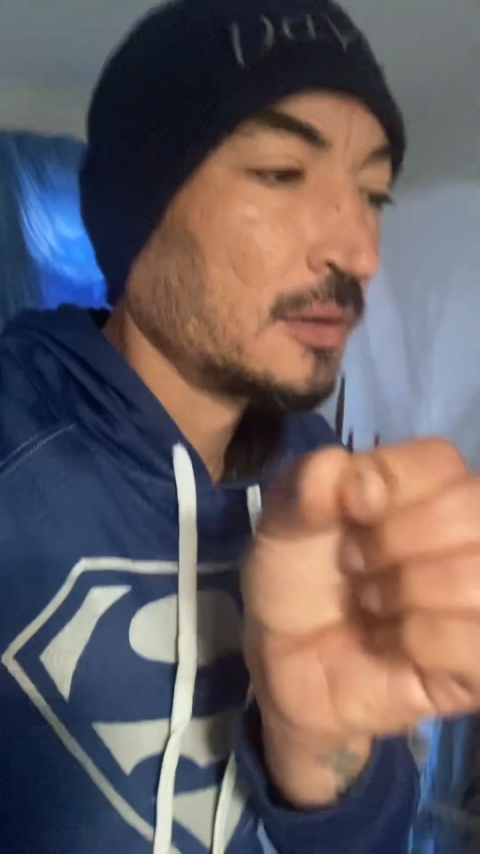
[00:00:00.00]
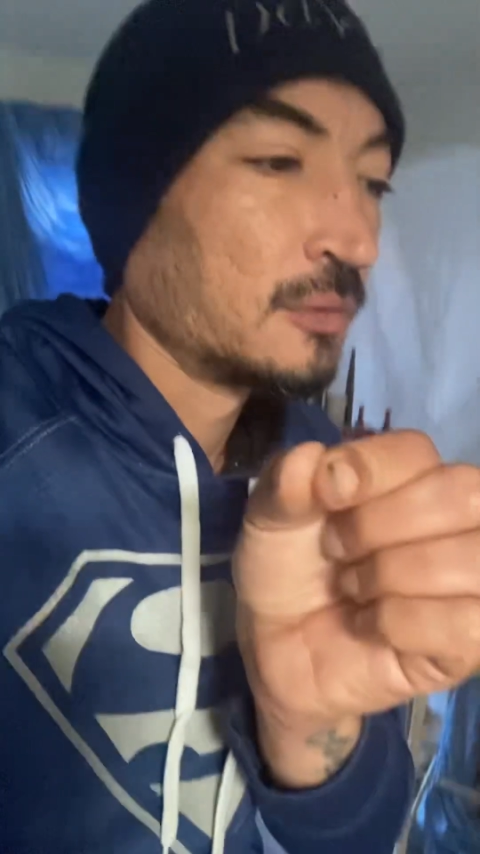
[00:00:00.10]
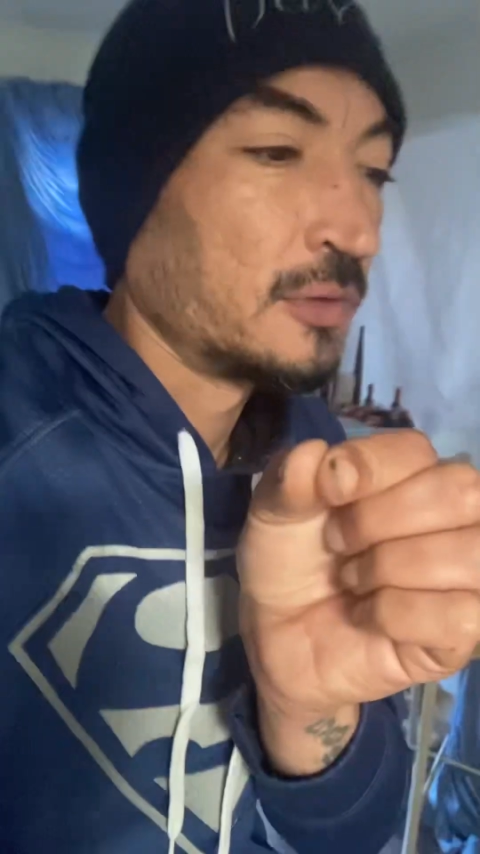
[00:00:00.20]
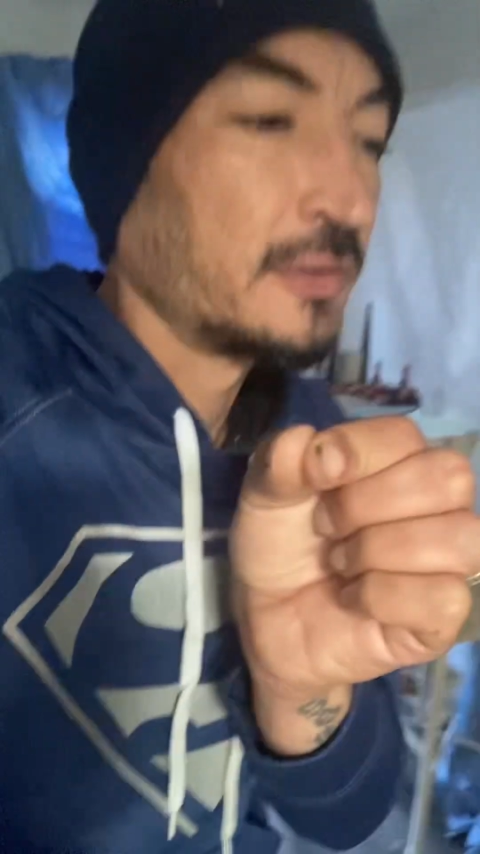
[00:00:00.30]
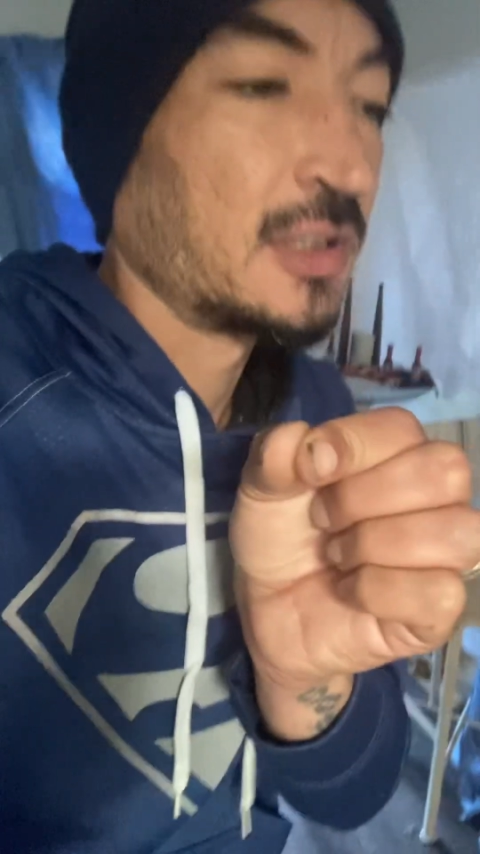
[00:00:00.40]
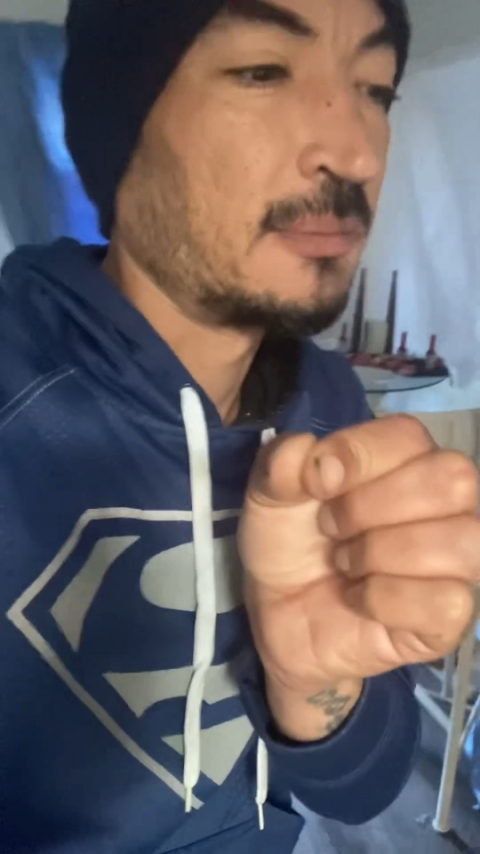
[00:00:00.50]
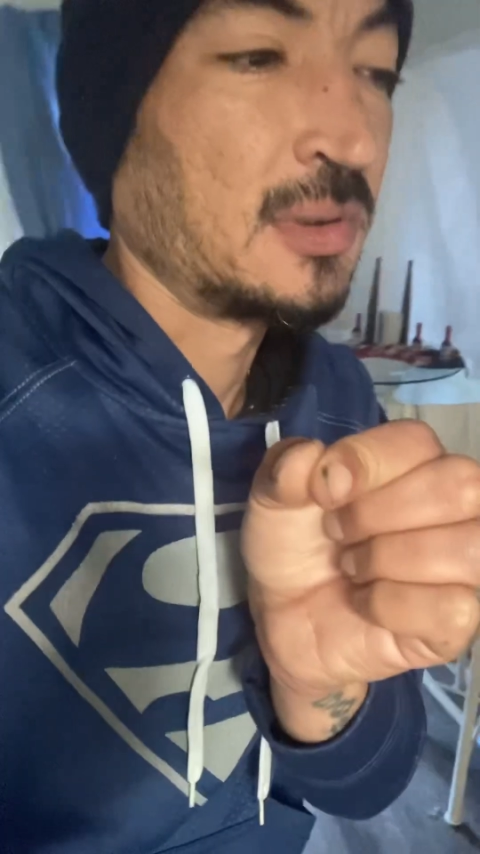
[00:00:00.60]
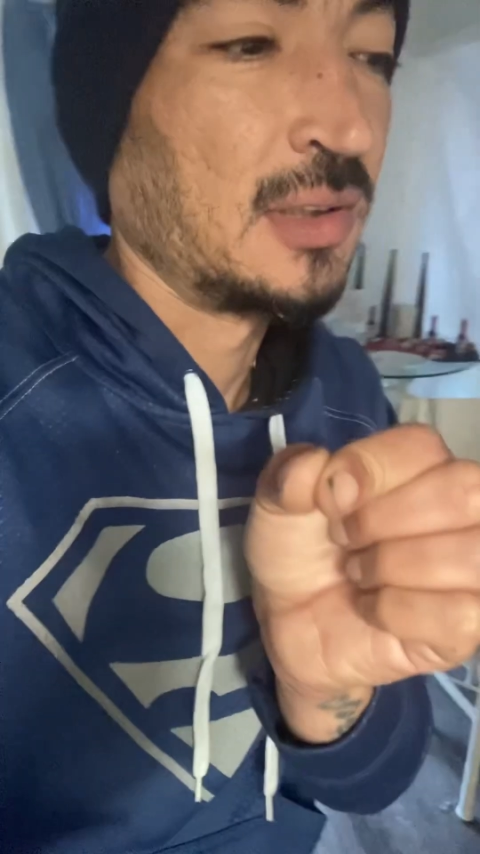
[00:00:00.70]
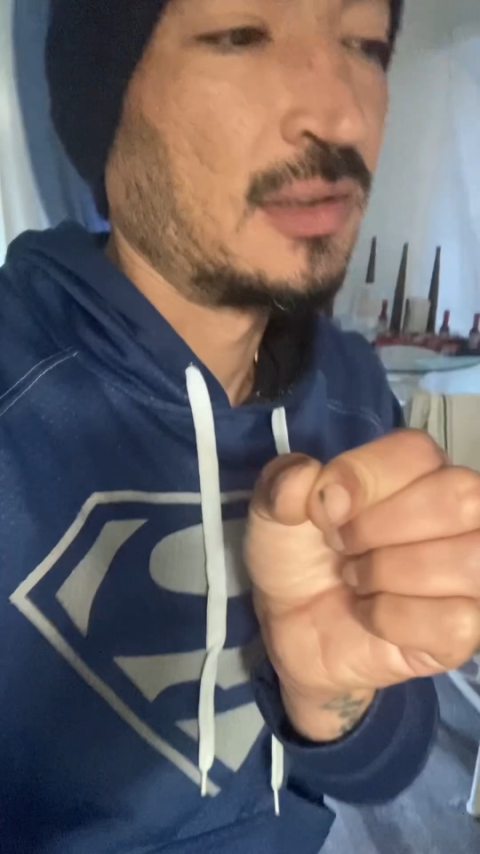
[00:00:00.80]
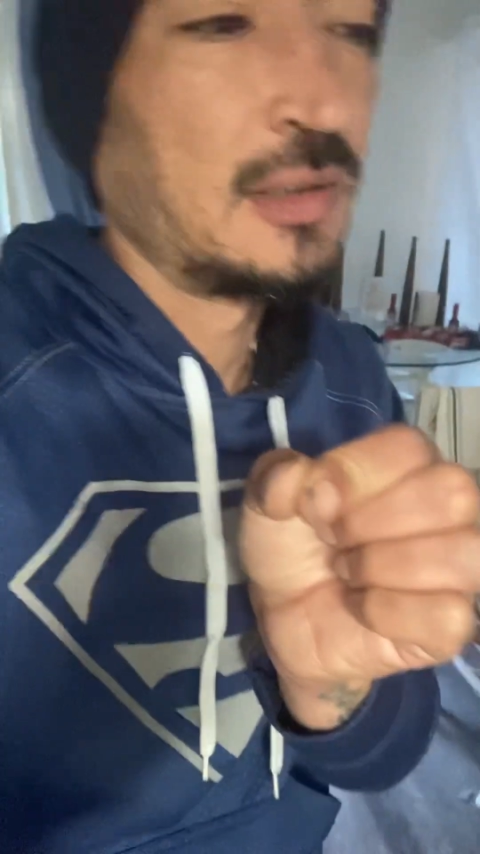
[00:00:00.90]
We've come a
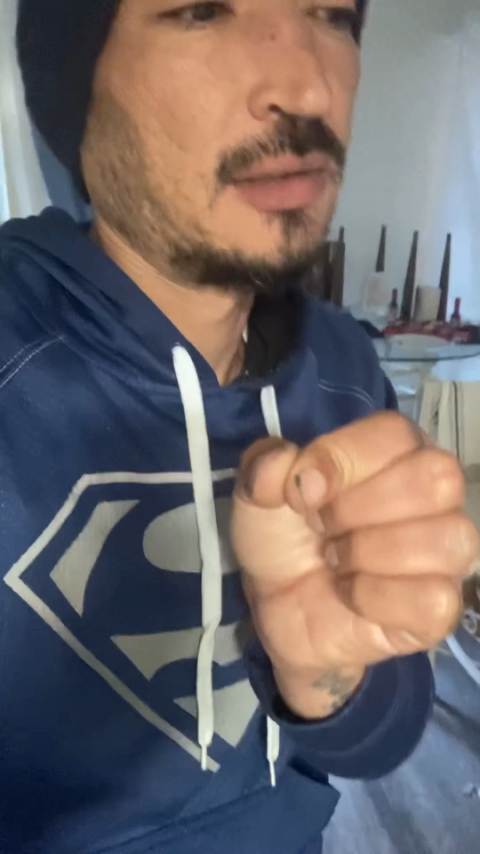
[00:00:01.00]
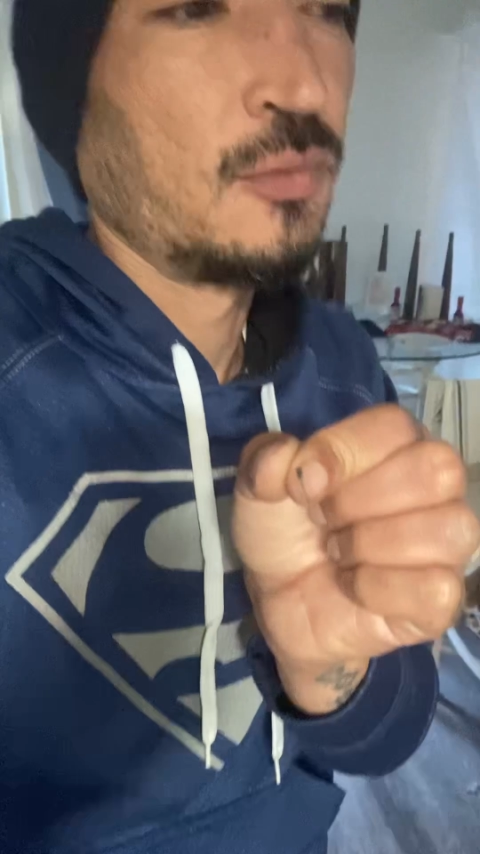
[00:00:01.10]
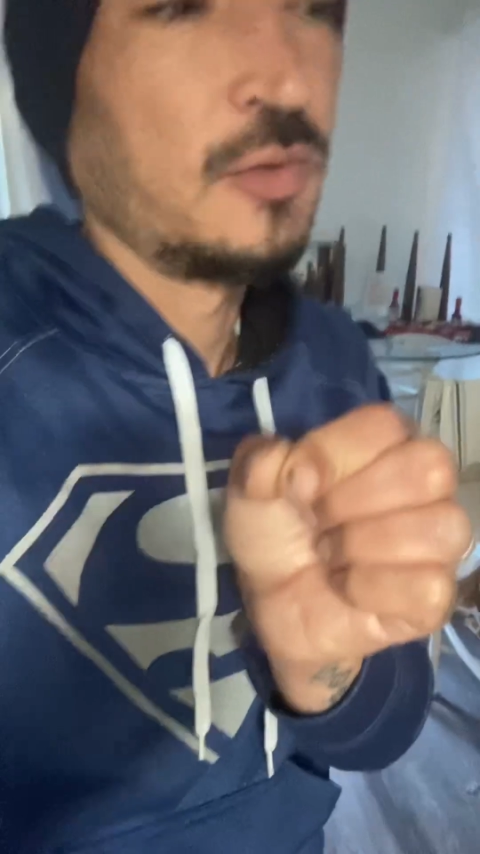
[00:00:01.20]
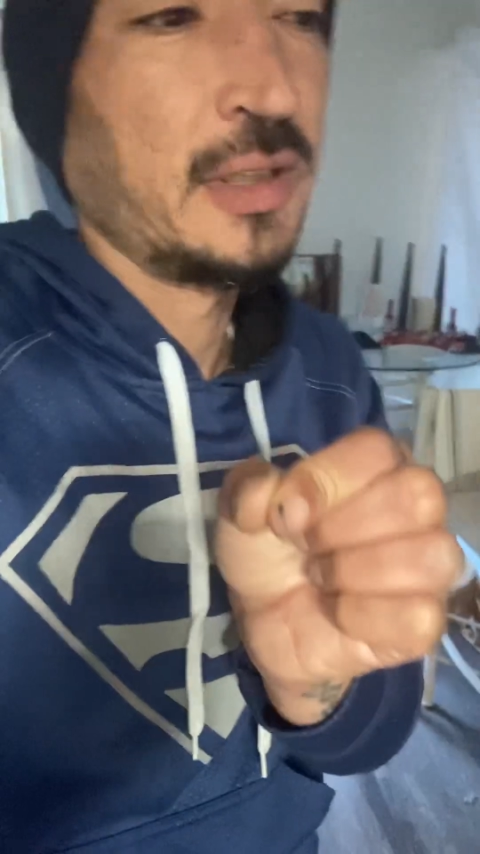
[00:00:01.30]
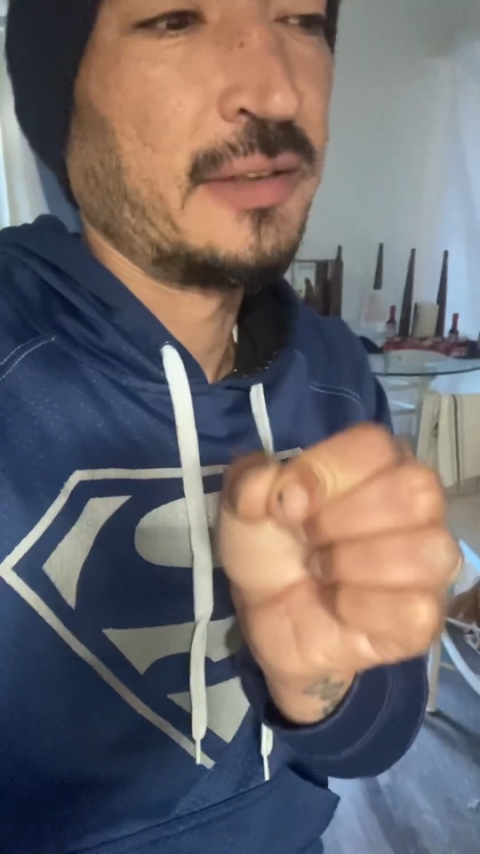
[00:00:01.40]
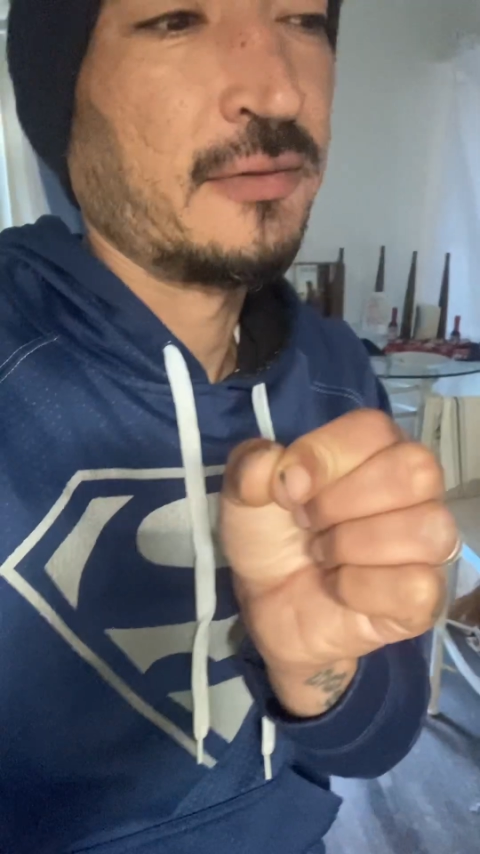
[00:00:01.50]
long way